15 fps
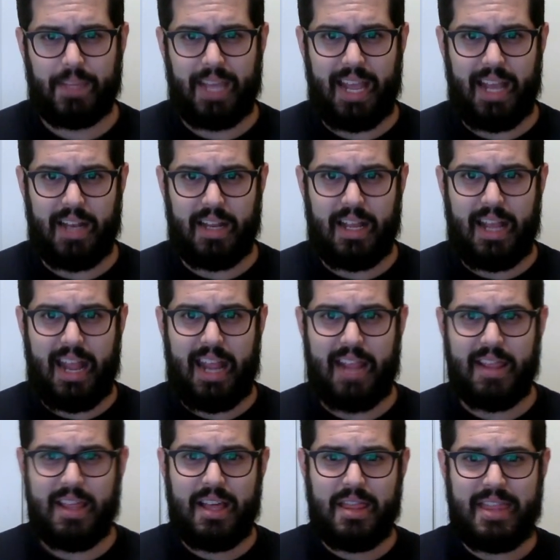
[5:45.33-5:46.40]
and
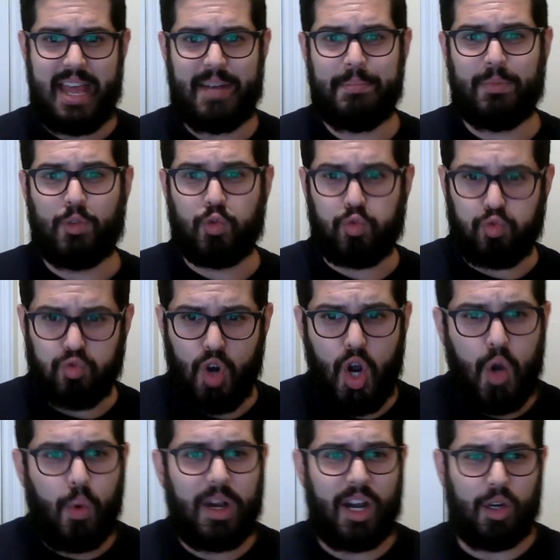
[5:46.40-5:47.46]
then
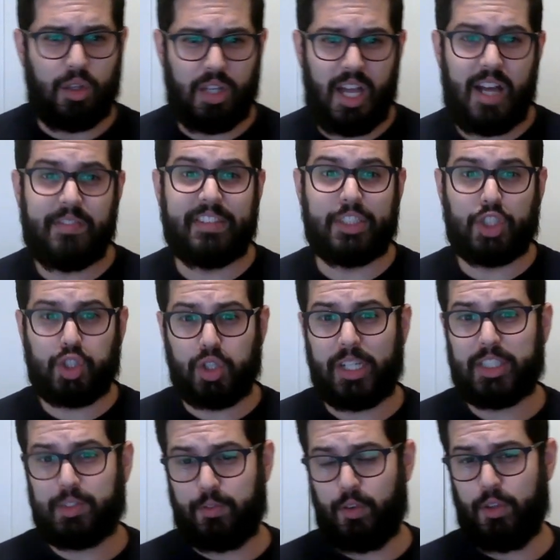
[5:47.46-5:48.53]
grow in our love and
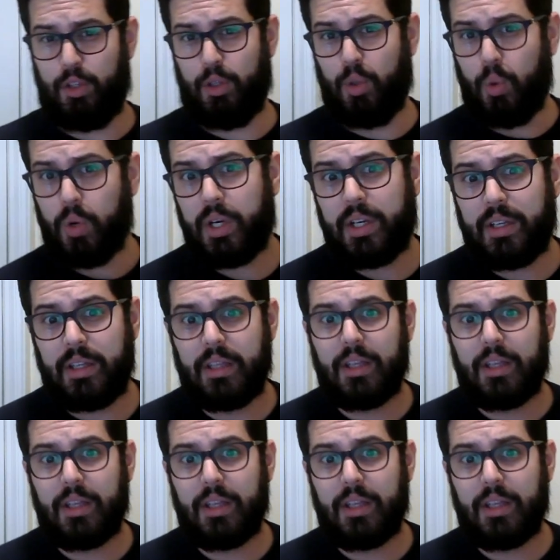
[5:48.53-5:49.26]
trust for the Lord,